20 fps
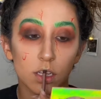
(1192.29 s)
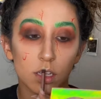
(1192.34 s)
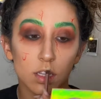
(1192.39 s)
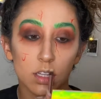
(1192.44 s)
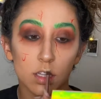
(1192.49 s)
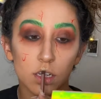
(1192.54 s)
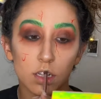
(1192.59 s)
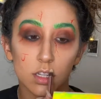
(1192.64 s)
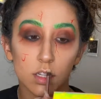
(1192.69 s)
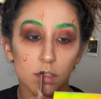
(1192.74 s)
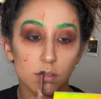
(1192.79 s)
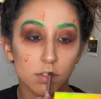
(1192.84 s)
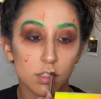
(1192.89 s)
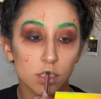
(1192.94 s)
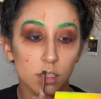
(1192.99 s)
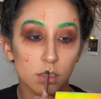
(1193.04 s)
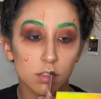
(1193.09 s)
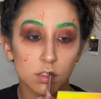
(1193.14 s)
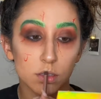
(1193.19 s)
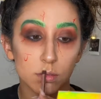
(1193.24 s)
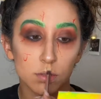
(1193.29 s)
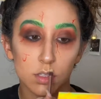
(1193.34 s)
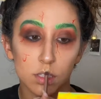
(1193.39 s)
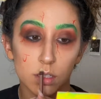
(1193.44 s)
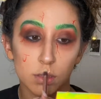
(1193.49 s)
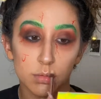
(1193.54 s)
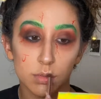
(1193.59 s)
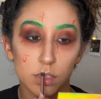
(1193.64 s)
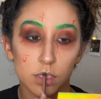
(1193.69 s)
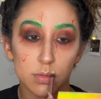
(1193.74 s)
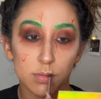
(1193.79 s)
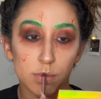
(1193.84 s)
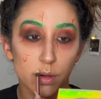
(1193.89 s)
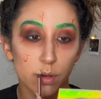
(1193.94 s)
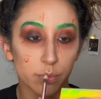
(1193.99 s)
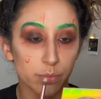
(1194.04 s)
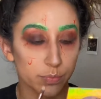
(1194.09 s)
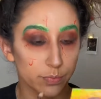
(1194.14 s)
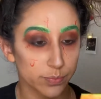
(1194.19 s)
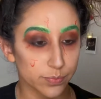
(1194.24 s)
And on my Cupid's bow.
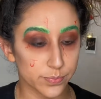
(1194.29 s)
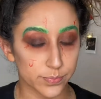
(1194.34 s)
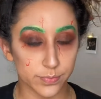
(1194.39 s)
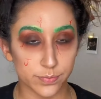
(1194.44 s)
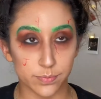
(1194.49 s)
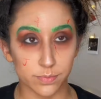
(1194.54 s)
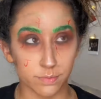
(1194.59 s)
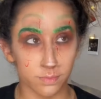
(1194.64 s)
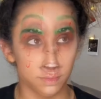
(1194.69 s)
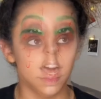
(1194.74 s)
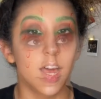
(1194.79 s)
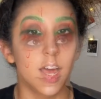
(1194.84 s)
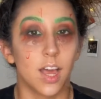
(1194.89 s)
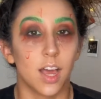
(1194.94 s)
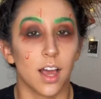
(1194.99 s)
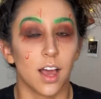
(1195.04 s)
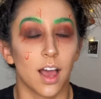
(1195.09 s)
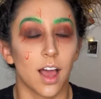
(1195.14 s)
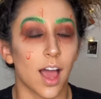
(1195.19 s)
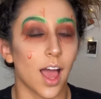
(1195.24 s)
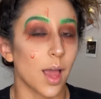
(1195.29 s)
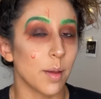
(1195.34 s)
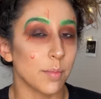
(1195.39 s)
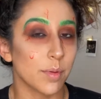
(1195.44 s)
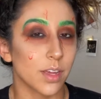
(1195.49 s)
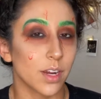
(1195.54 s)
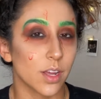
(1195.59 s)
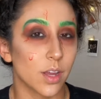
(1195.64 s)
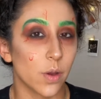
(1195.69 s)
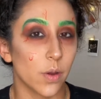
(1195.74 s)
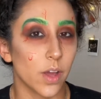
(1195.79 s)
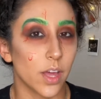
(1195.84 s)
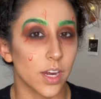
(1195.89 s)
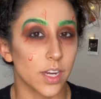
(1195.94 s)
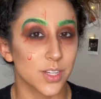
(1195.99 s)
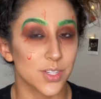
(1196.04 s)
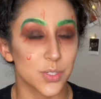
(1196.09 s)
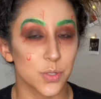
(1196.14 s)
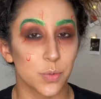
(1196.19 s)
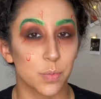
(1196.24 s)
I'm gonna go ahead
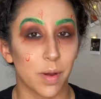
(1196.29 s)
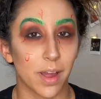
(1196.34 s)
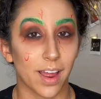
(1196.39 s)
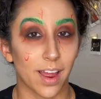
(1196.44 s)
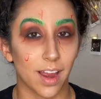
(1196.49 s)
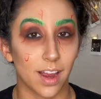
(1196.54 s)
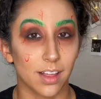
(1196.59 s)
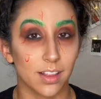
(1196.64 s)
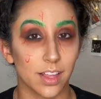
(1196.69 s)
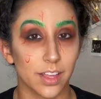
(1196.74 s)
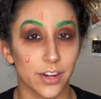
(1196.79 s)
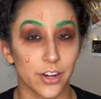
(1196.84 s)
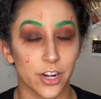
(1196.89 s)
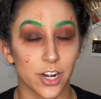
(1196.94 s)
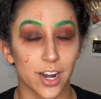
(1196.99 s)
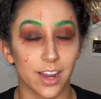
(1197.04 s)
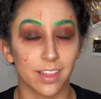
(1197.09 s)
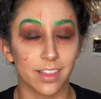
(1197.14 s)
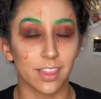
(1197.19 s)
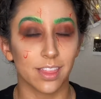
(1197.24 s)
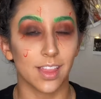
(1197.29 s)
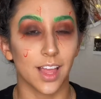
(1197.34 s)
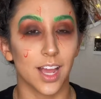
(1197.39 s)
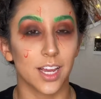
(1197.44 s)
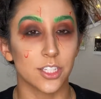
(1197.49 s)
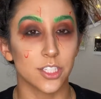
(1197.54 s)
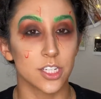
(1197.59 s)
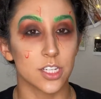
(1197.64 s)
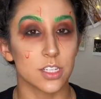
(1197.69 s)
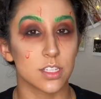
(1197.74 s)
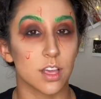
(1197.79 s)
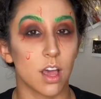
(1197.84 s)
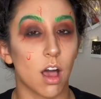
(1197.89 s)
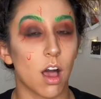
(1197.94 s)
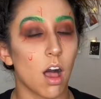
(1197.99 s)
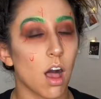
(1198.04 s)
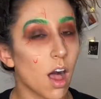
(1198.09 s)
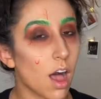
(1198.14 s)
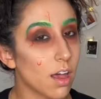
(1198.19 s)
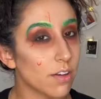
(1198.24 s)
and do my eyeliner and lashes
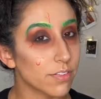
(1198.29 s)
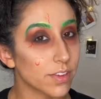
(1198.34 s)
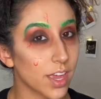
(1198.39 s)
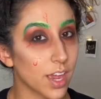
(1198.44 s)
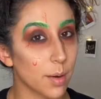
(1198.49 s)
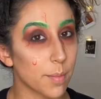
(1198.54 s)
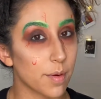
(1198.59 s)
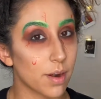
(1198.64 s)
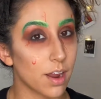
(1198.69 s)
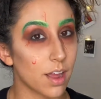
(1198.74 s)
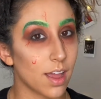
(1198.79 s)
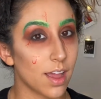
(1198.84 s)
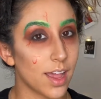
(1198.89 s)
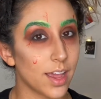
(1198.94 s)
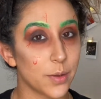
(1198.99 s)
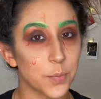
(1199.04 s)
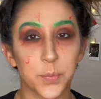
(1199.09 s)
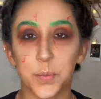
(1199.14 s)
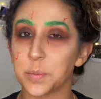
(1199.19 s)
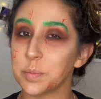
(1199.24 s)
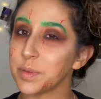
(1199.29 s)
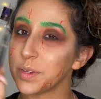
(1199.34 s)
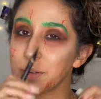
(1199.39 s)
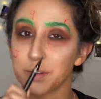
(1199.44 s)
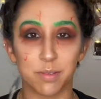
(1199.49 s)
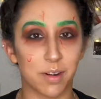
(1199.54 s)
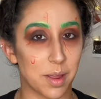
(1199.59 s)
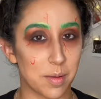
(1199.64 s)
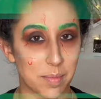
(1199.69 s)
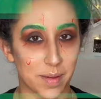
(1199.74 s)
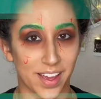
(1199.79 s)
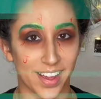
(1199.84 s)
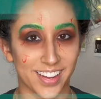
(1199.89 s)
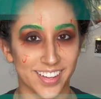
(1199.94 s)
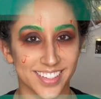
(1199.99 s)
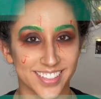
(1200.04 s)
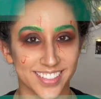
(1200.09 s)
off camera and we'll be right back.